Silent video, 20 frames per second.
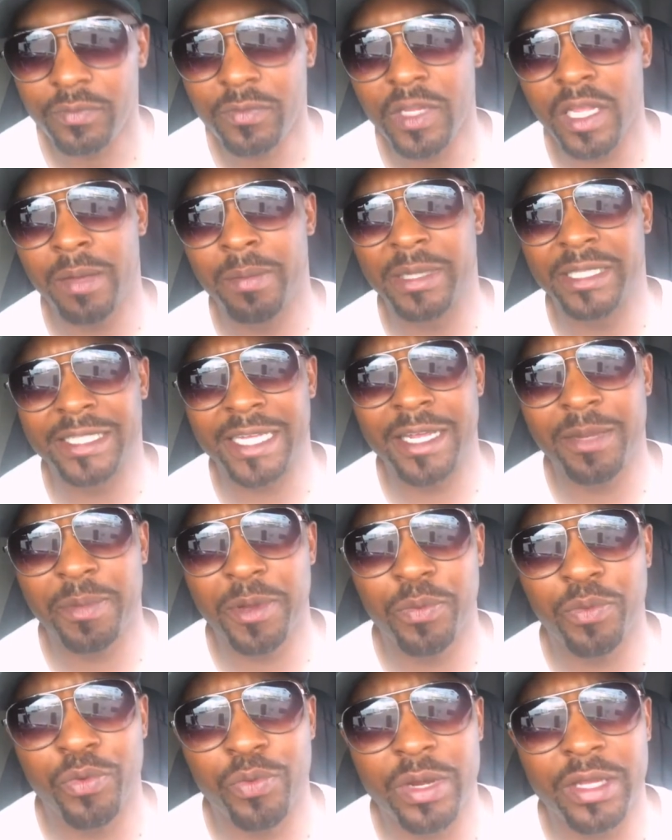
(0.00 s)
But take
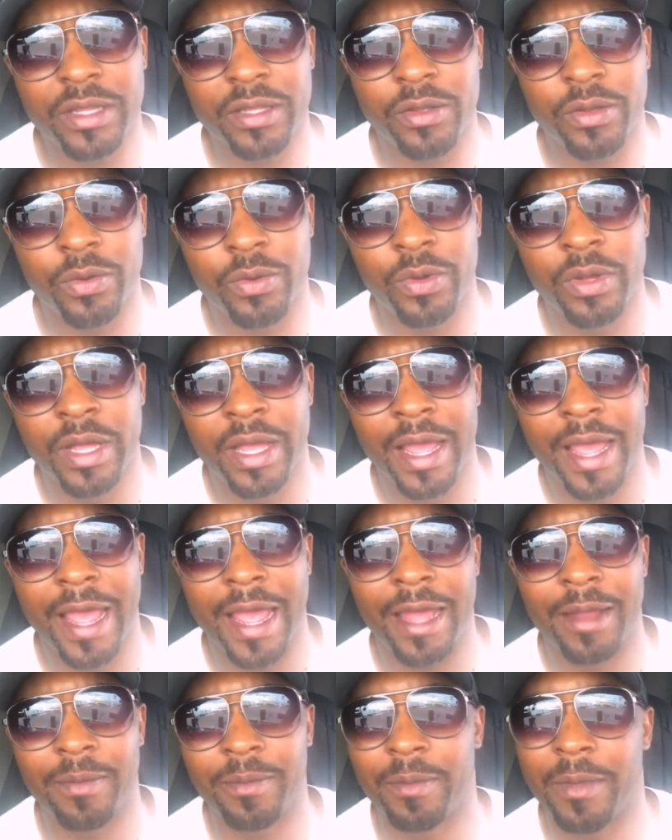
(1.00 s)
people with you,
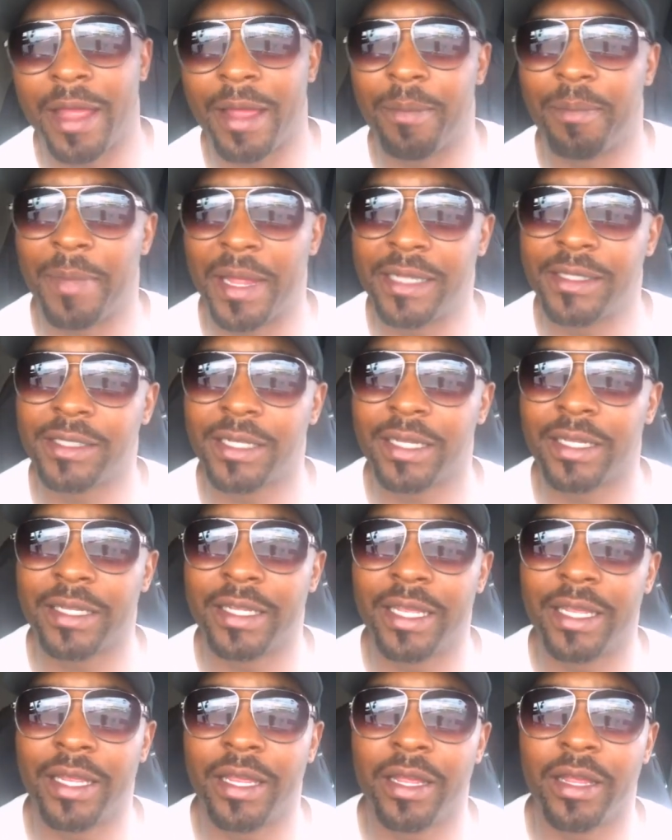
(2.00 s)
and
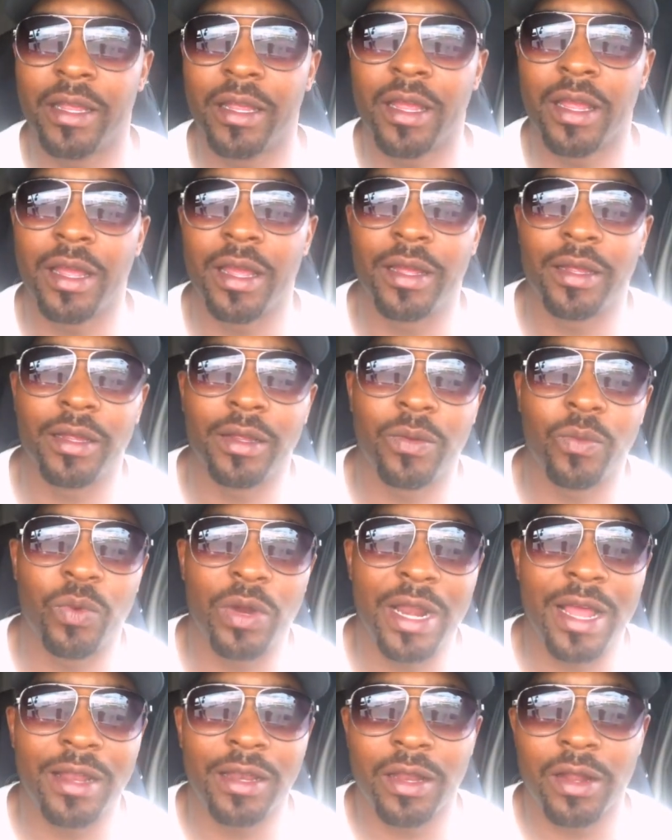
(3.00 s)
basically
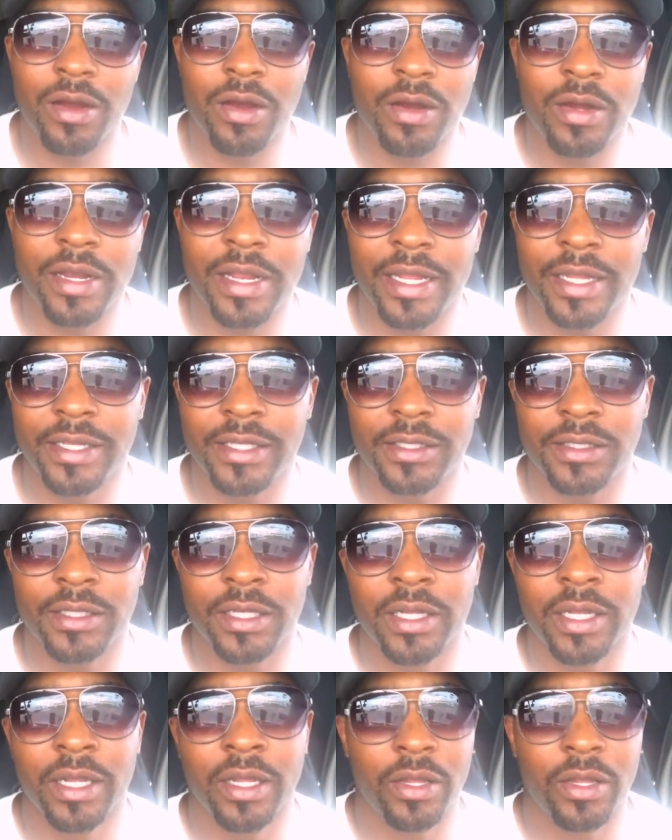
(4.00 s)
what I learned is,